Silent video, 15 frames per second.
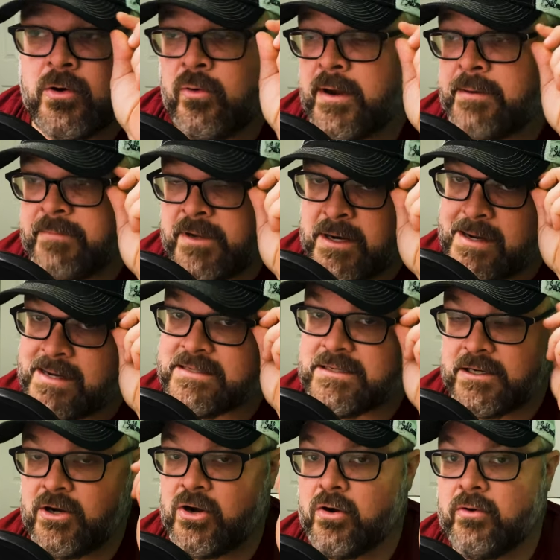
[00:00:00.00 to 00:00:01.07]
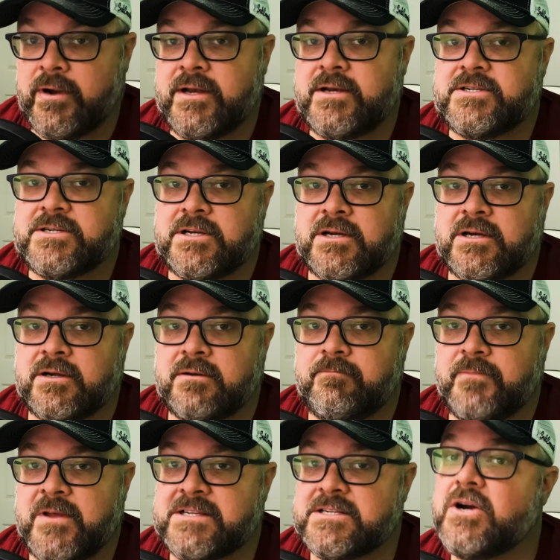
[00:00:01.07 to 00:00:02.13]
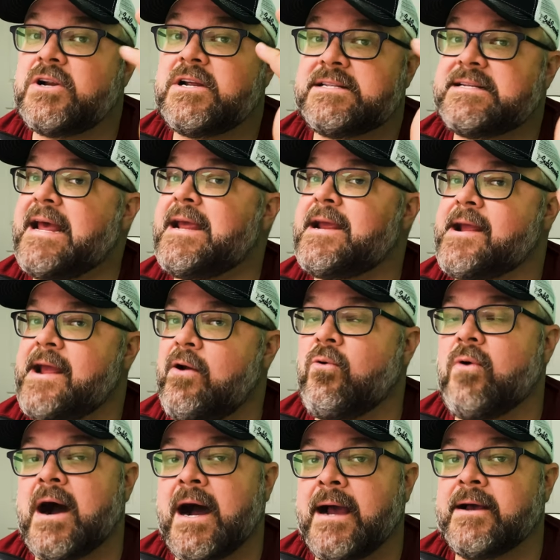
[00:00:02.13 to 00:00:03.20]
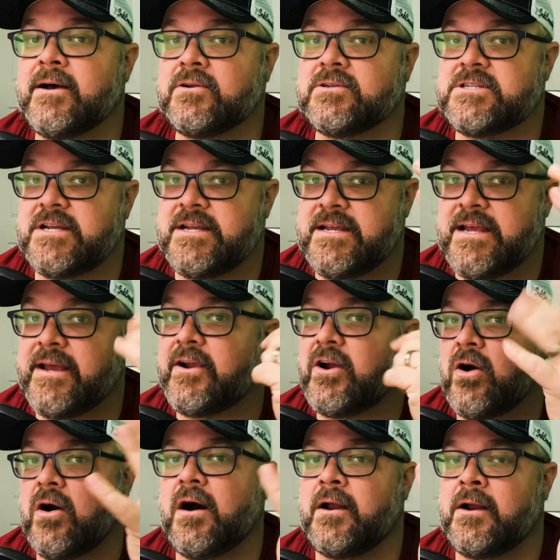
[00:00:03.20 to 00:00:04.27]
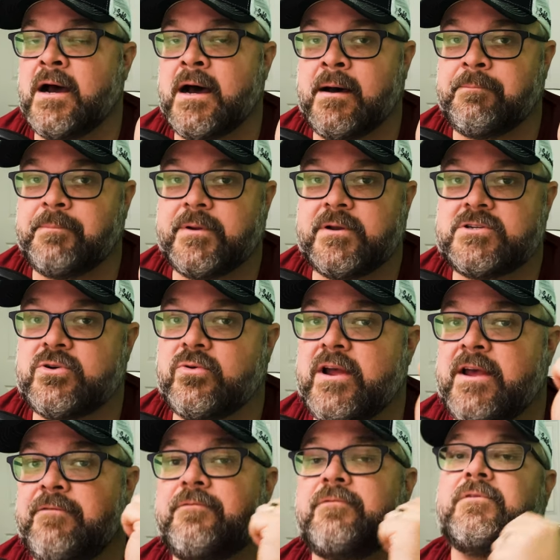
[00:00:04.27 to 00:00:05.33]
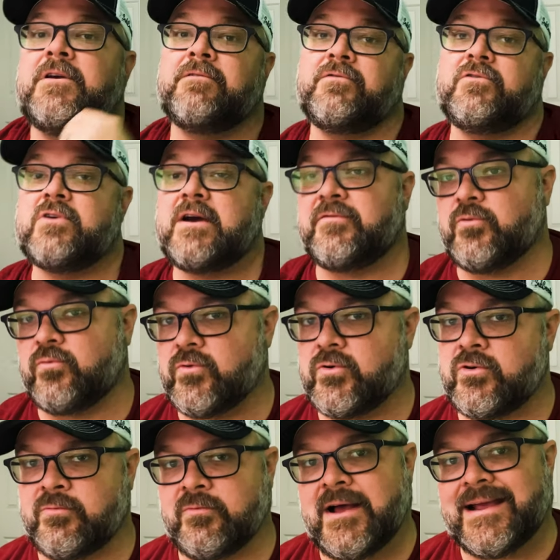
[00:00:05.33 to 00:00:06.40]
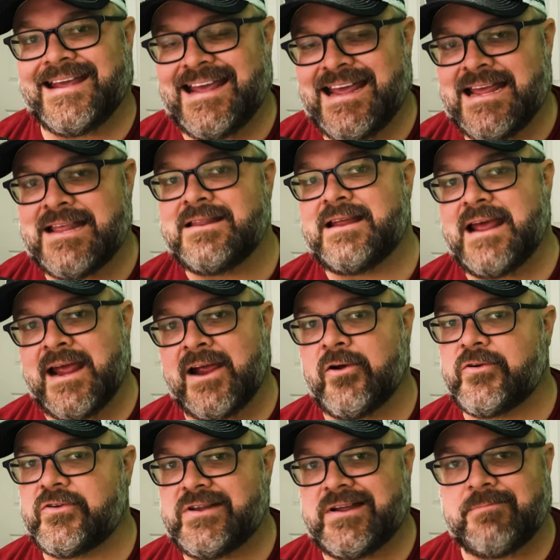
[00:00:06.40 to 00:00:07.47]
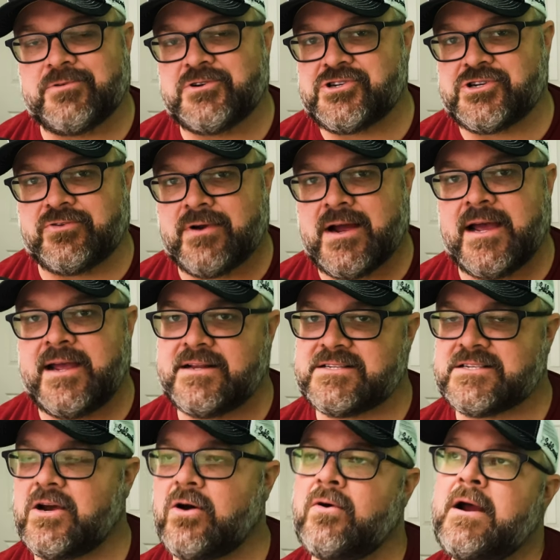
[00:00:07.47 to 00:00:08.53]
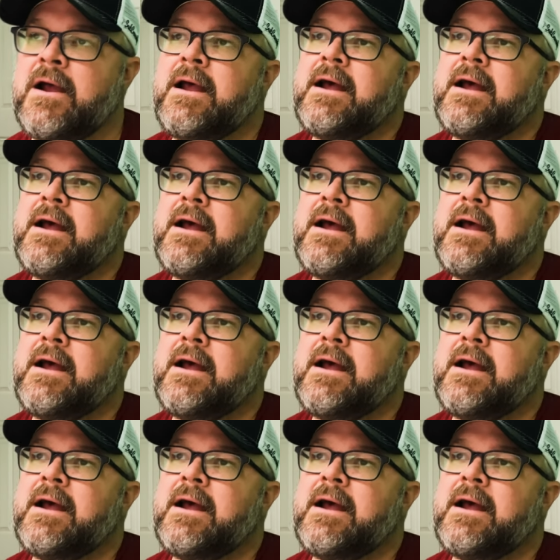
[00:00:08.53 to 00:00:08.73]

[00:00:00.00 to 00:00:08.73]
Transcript: equipment isn't going to it's going to take a while to get caught up to if if you have the room like in air temperature, right? So,